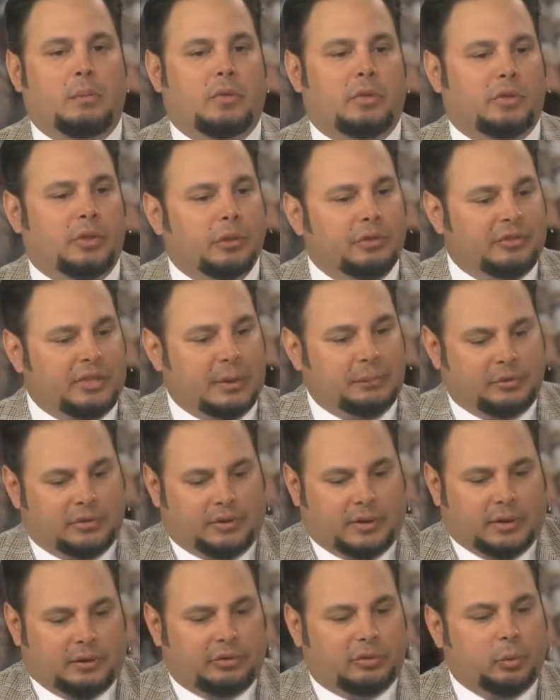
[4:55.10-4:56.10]
Those types of
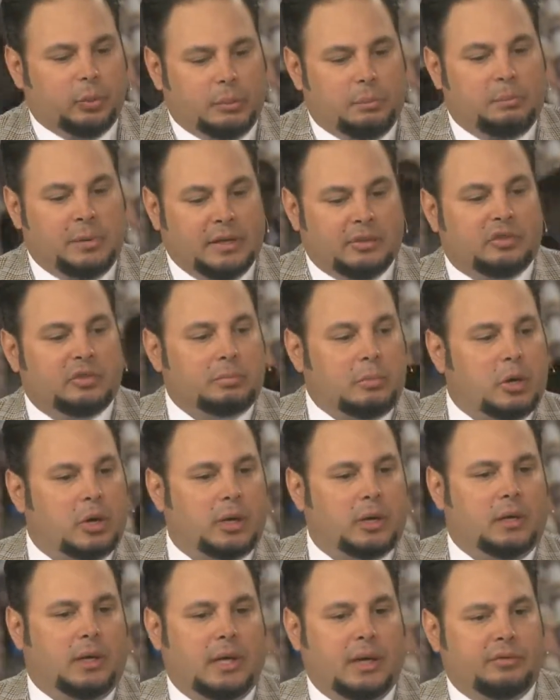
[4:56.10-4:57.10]
things. So we
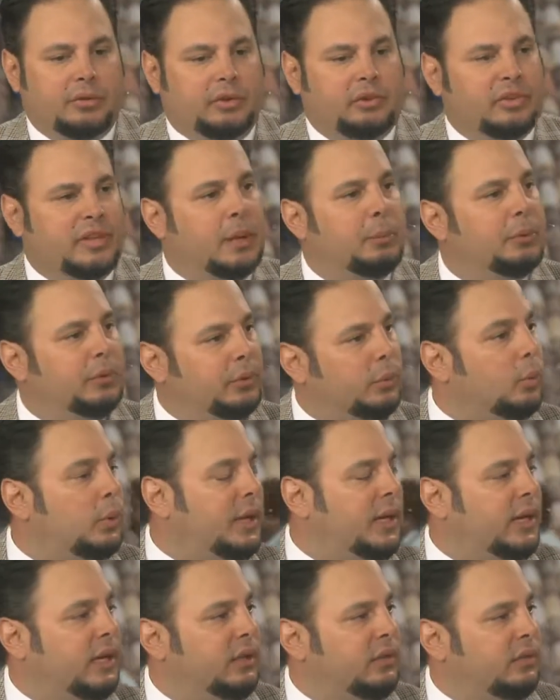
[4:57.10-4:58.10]
benchmark every step of the
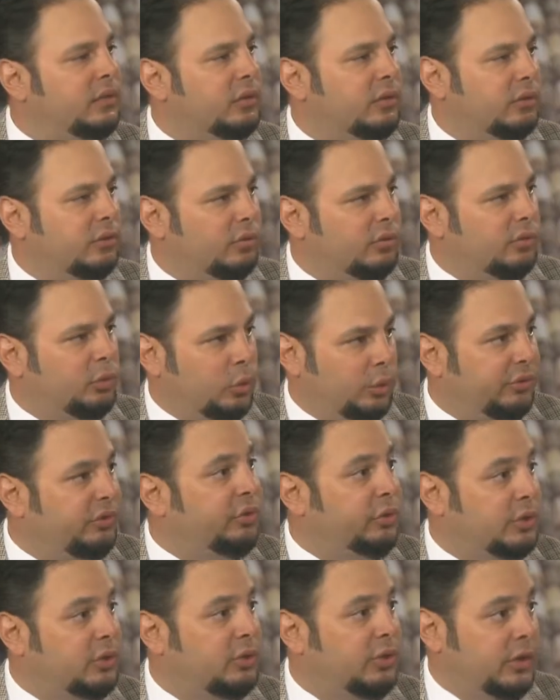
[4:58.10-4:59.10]
way towards
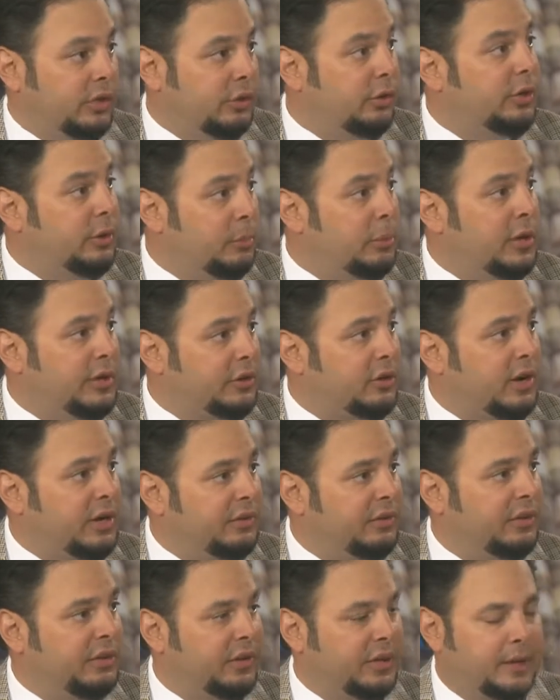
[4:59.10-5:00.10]
their agreed upon
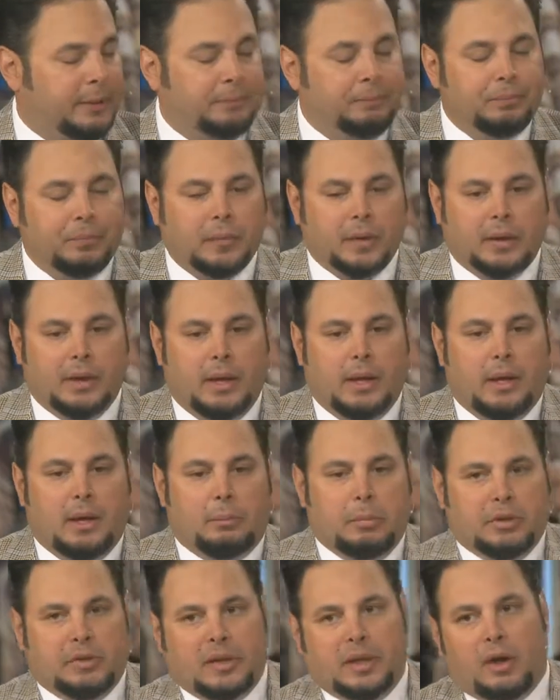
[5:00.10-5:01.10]
criteria.
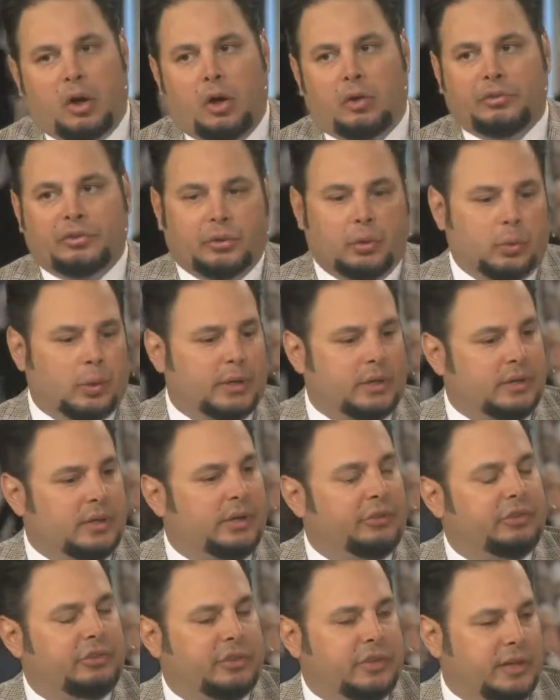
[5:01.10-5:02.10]
But then also what it
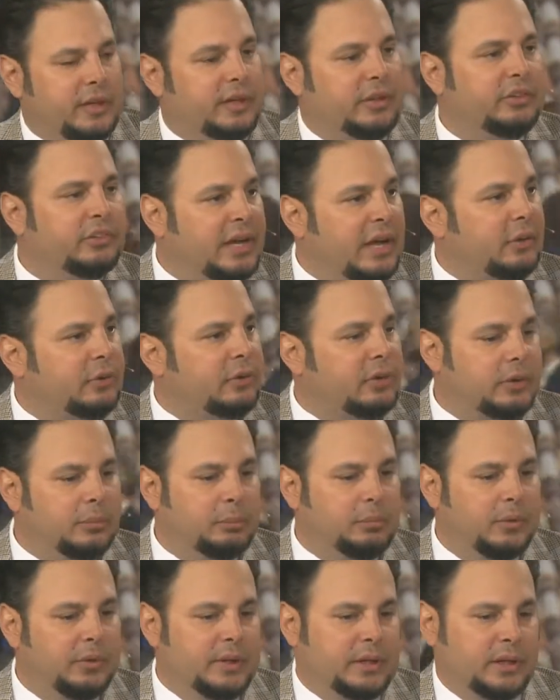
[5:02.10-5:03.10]
does is it kicks out
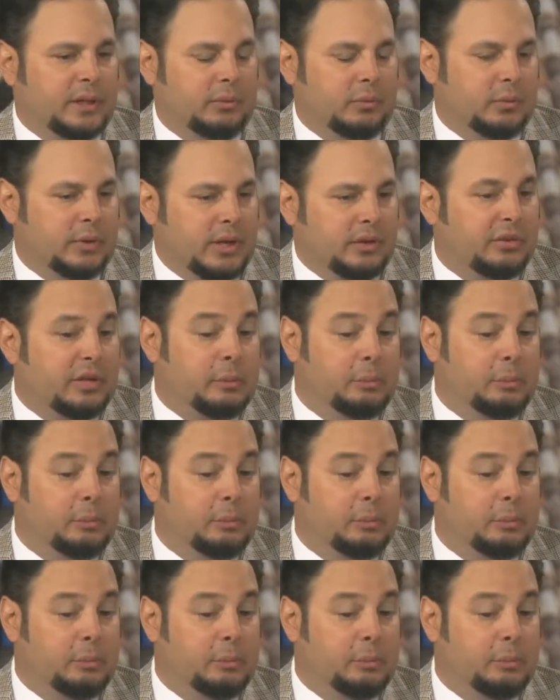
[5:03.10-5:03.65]
when I say